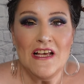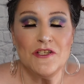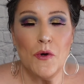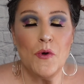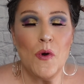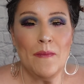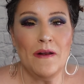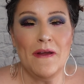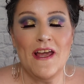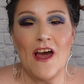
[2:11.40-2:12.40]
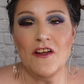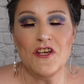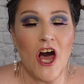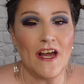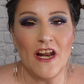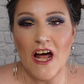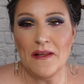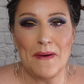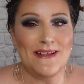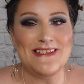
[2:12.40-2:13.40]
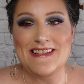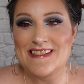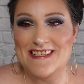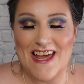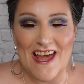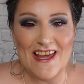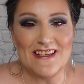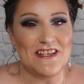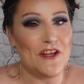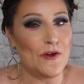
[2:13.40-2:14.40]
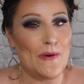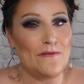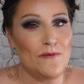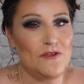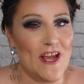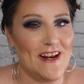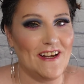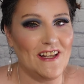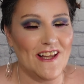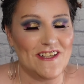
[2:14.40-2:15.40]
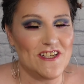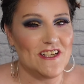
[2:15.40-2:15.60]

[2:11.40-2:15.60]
So who I'm going to be talking all about today is another wig from Janet Collection,